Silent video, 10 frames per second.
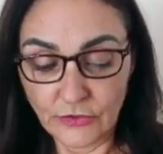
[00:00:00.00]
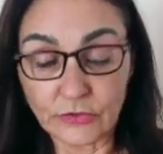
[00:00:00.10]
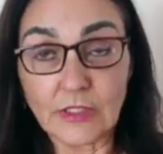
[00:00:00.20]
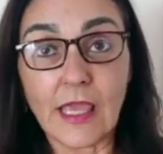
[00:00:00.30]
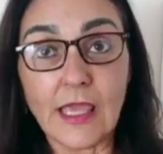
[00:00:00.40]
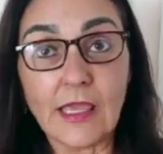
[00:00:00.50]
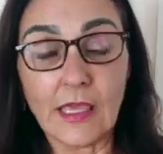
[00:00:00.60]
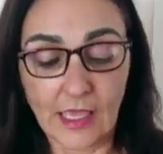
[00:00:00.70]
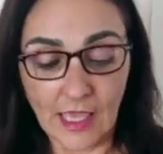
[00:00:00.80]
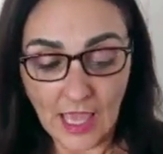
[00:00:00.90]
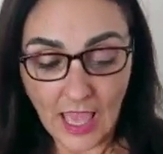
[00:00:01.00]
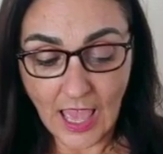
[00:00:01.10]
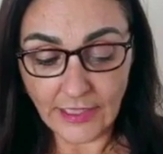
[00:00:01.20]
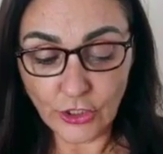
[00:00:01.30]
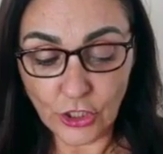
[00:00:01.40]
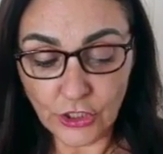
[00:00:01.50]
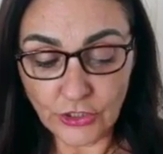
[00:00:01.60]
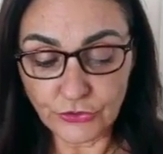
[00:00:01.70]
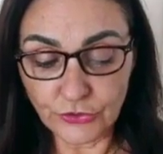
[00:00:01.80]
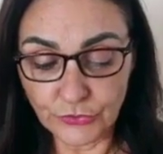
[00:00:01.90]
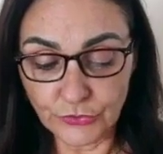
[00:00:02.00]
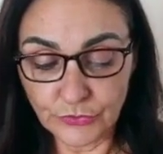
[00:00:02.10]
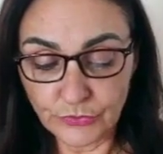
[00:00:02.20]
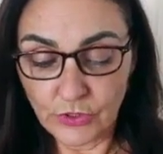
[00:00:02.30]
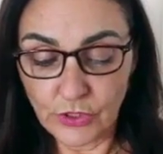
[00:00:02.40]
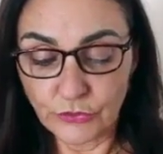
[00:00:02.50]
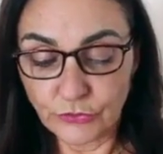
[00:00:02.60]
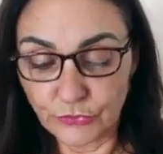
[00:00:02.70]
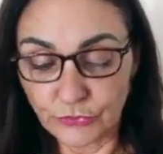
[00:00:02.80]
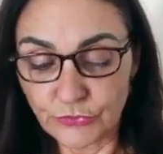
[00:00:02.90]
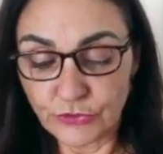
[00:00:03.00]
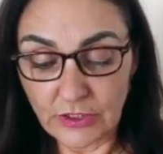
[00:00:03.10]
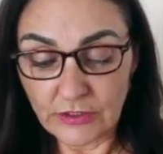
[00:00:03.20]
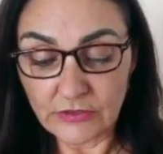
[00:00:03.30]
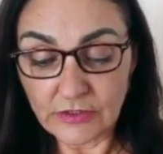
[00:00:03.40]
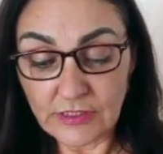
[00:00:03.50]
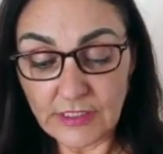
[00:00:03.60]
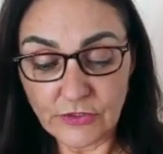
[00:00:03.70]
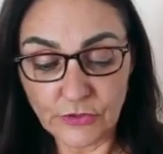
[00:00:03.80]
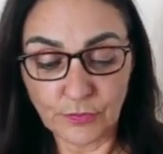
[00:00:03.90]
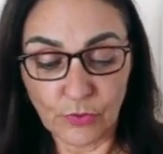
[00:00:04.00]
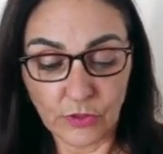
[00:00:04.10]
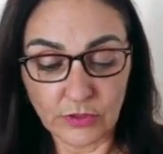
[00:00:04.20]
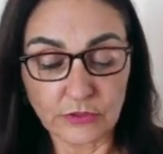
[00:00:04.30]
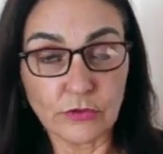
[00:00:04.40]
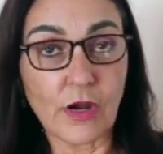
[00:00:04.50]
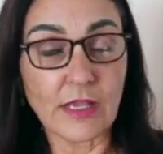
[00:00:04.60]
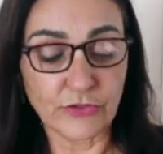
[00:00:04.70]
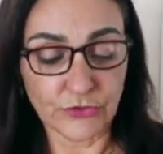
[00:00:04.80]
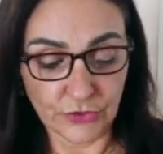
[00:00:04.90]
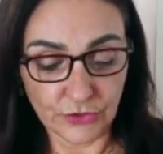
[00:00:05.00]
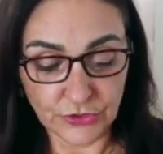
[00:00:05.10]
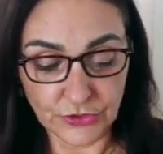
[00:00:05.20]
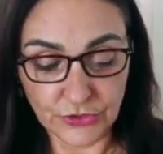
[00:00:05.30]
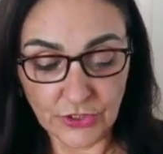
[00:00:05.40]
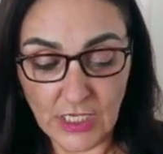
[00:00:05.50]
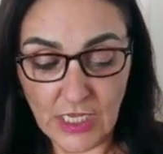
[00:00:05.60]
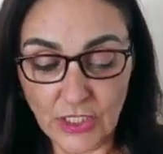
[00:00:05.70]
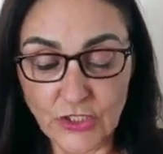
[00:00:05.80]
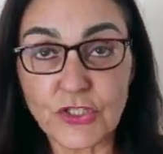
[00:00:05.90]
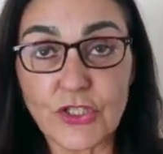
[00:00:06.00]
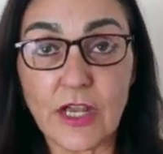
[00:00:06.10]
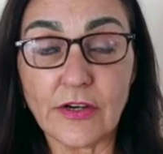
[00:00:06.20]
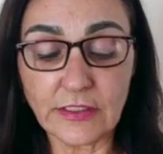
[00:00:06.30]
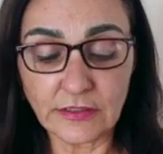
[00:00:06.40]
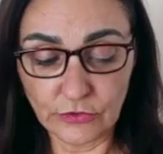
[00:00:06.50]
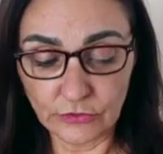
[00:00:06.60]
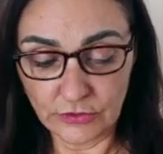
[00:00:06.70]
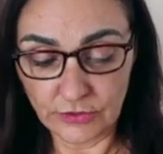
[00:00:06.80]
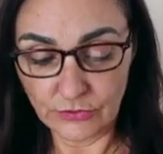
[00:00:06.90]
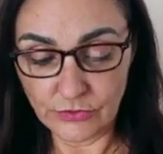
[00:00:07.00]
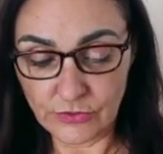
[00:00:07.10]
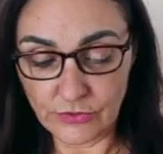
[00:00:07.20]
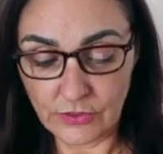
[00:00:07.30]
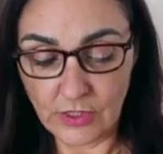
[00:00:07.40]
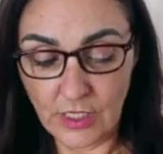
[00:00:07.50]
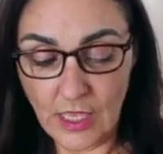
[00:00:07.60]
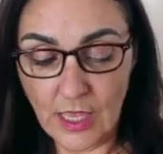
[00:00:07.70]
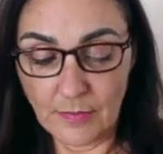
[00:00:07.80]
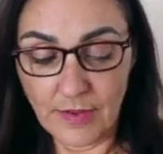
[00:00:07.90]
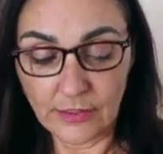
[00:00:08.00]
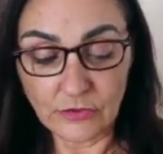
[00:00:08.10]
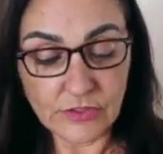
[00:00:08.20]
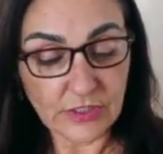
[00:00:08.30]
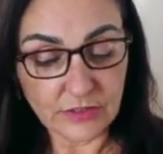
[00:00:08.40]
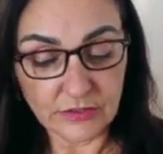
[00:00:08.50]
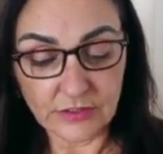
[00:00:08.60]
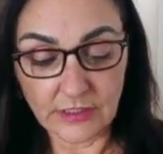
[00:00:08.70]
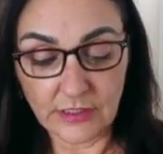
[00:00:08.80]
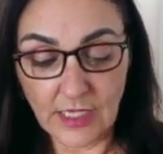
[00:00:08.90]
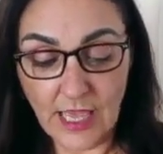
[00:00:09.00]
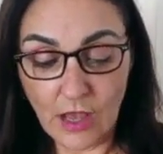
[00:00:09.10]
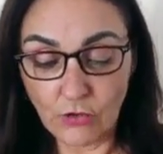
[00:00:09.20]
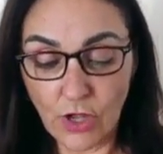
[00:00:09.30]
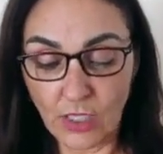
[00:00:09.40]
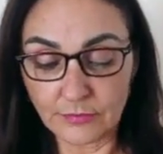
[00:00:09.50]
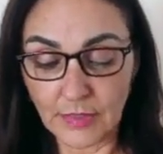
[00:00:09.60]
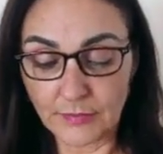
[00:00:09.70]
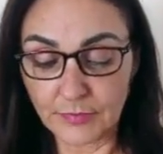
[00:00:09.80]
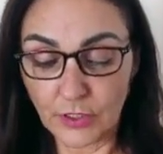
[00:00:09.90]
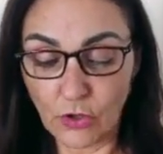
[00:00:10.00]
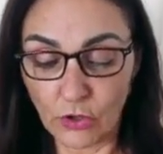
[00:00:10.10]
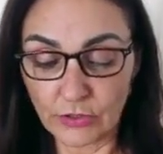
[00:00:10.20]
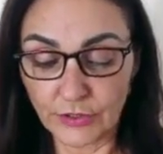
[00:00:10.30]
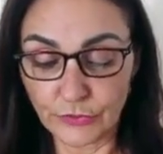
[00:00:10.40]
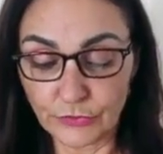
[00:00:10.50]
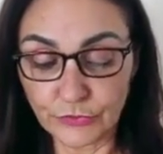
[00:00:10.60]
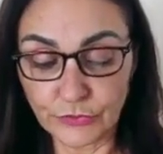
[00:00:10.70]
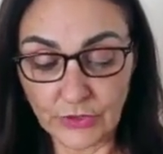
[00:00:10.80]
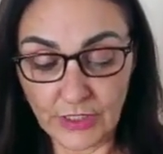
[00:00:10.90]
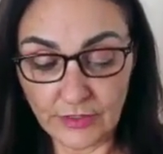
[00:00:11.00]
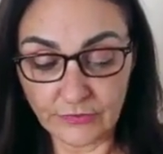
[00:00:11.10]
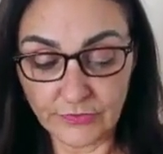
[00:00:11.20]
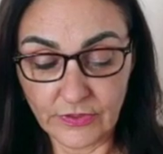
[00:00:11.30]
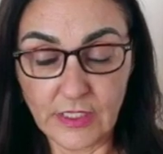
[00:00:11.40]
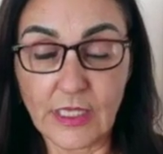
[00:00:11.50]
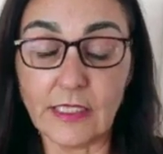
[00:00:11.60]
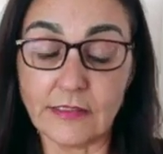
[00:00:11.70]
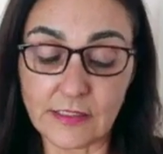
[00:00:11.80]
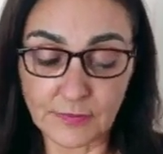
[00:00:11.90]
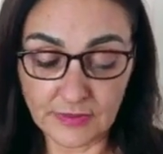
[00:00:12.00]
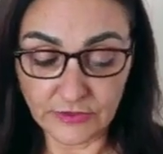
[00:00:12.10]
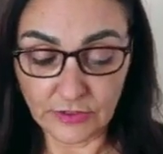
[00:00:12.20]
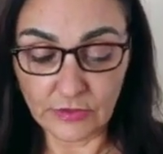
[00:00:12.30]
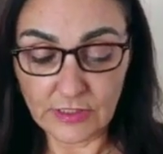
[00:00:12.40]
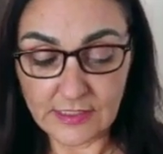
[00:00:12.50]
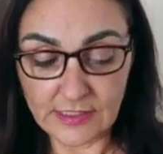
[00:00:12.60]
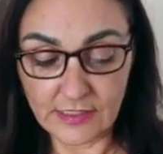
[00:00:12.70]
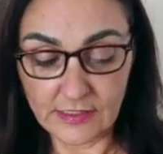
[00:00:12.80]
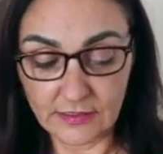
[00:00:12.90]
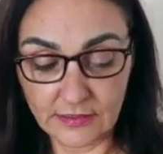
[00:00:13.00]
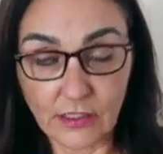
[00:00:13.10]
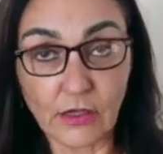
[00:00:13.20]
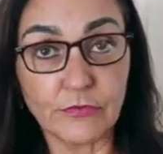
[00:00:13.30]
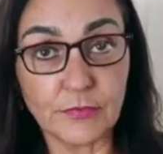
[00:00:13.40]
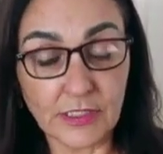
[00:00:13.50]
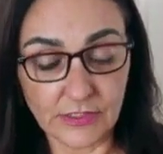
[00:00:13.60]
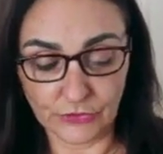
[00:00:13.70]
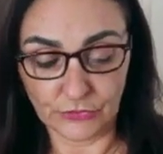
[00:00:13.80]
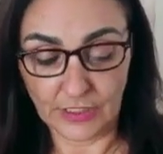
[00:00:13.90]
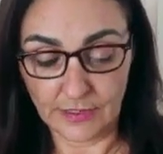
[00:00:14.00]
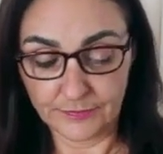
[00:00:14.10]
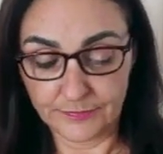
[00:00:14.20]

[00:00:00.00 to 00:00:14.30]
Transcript: Today, I encourage you to generously support Christ Church in sharing the good news by considering how God might be calling you to give in this particular season of ministry.